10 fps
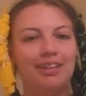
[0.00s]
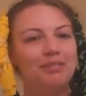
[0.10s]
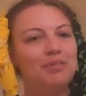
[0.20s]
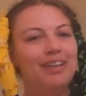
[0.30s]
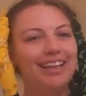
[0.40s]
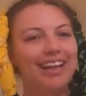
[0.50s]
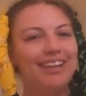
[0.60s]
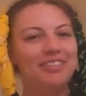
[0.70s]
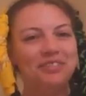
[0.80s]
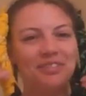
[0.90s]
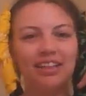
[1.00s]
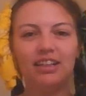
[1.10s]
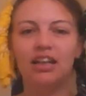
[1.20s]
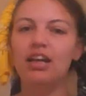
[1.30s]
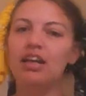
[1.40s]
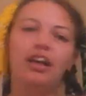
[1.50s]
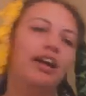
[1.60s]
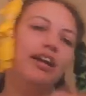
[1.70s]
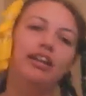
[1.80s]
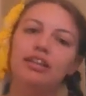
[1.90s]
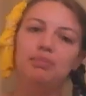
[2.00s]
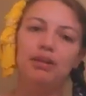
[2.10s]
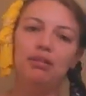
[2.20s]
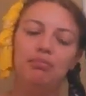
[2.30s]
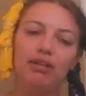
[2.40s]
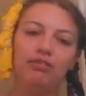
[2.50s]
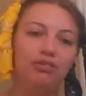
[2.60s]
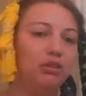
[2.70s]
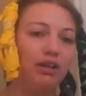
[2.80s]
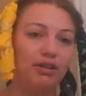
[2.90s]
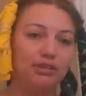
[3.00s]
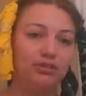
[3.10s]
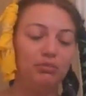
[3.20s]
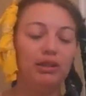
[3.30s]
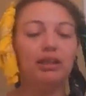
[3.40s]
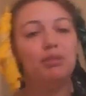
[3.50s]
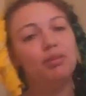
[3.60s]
Morning everyone. It's been about a few hours for me, but